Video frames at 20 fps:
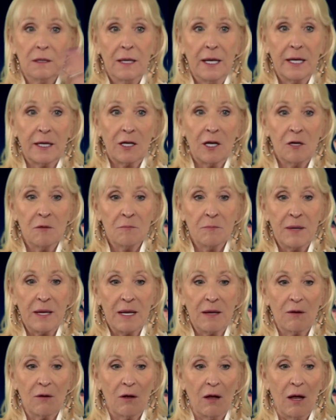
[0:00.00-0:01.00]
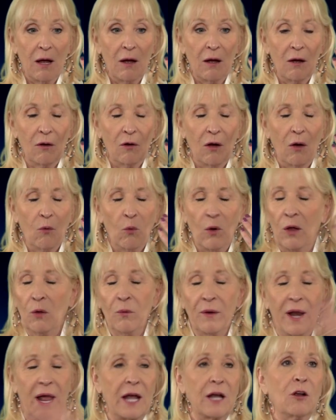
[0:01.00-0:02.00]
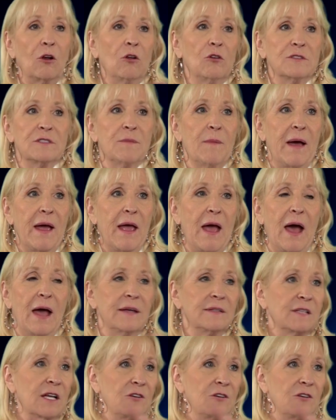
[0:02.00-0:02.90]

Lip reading: It can be, well, when I close my eyes,